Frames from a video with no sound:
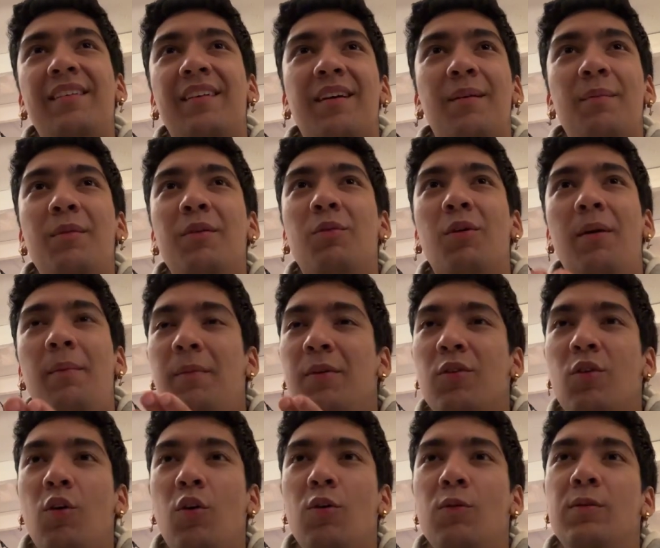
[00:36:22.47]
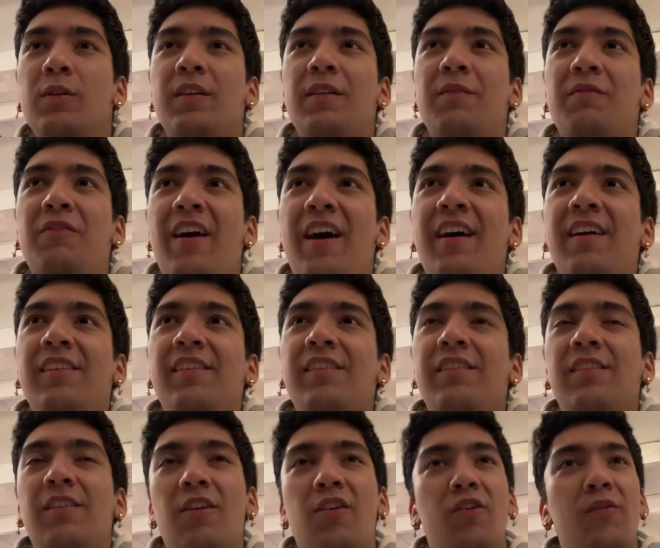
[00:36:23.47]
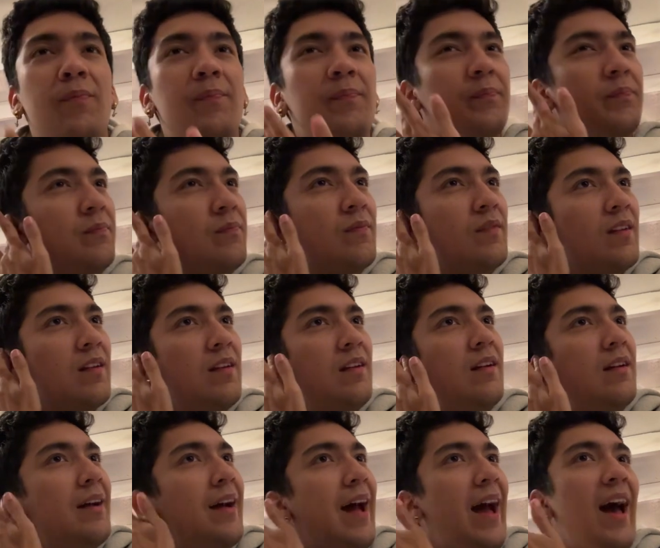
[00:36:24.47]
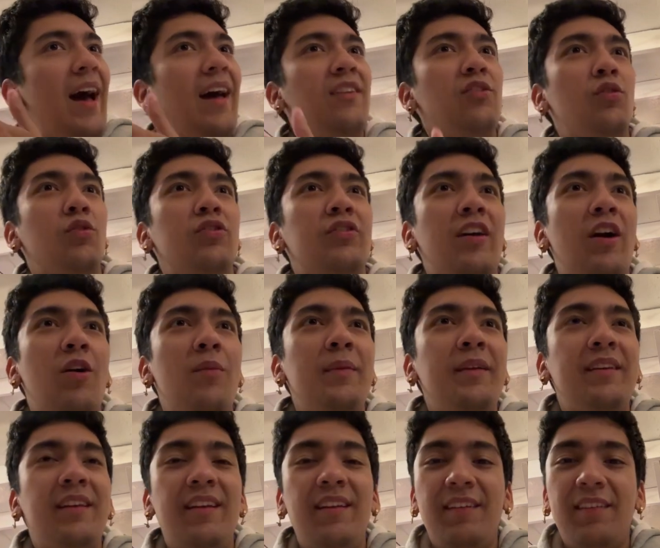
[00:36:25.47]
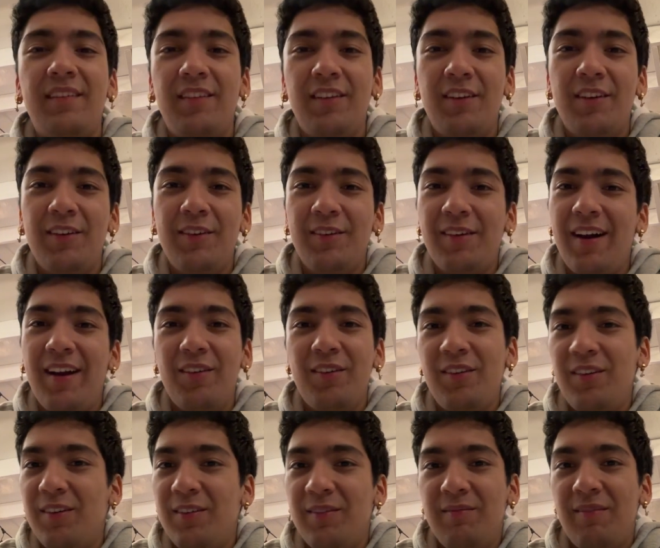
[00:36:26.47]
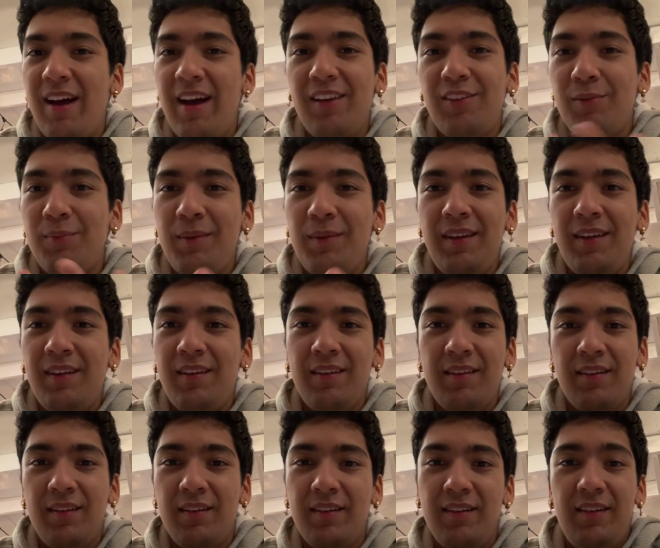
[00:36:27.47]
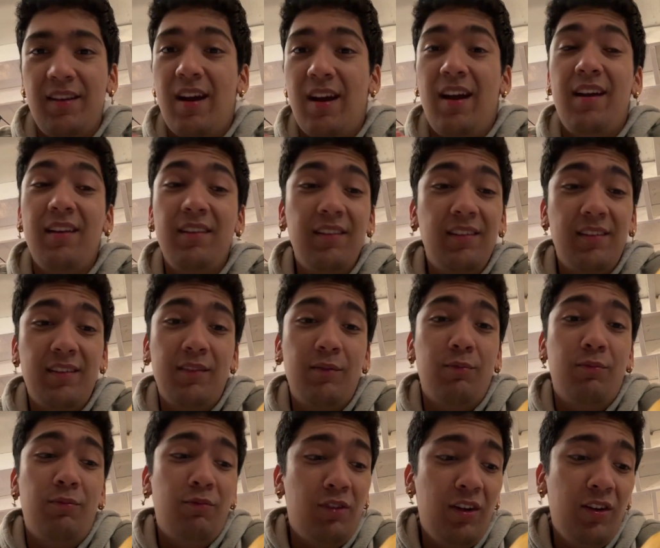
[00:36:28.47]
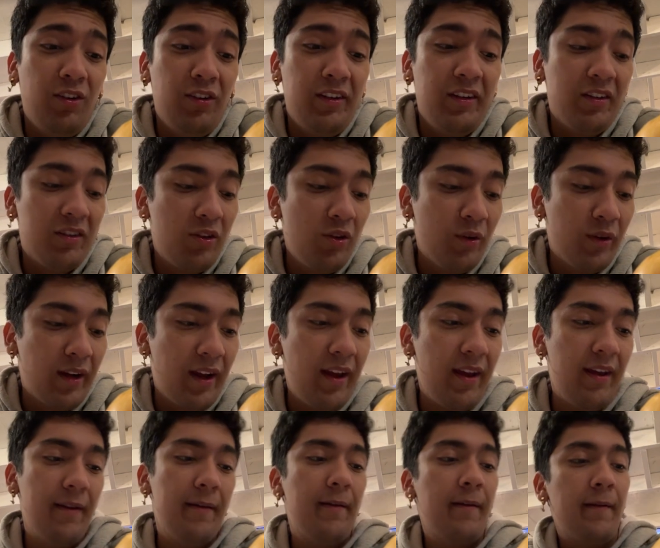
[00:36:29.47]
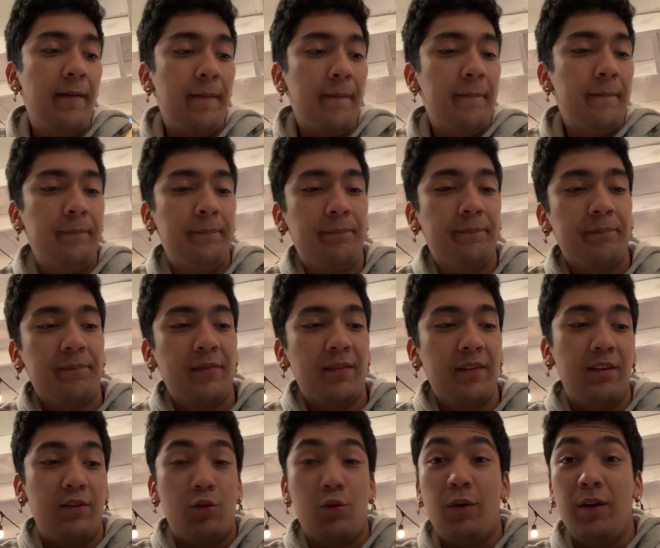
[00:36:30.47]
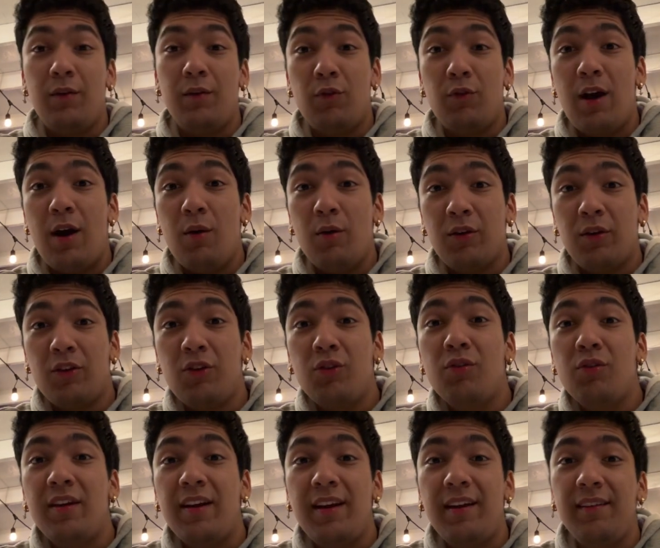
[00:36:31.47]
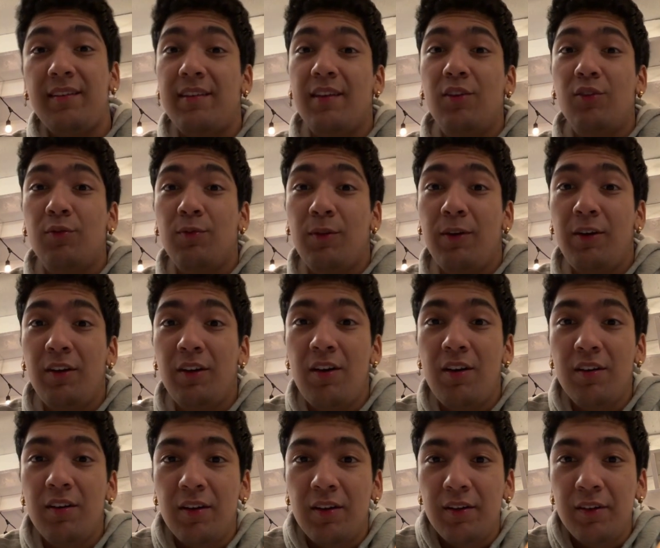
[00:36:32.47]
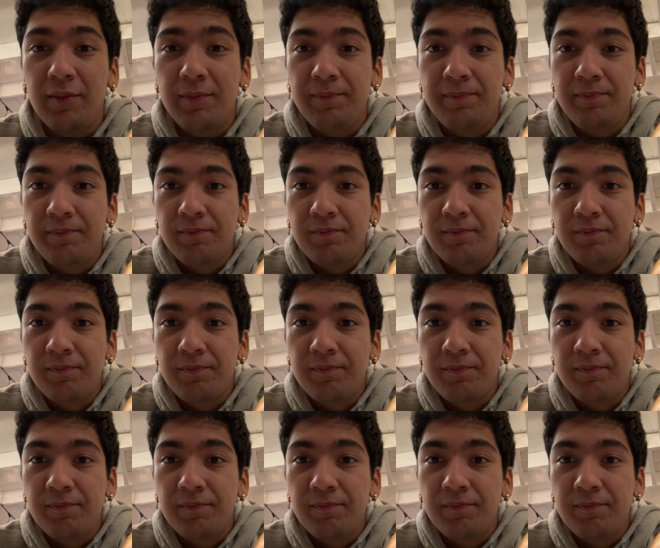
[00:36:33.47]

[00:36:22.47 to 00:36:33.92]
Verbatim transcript: I'm going I'm to go over them fast. So ask or tell me things, you know. I don't know. Ask me. I guess it's literally a Q&A. 24-hour Q&A sounds very long, though.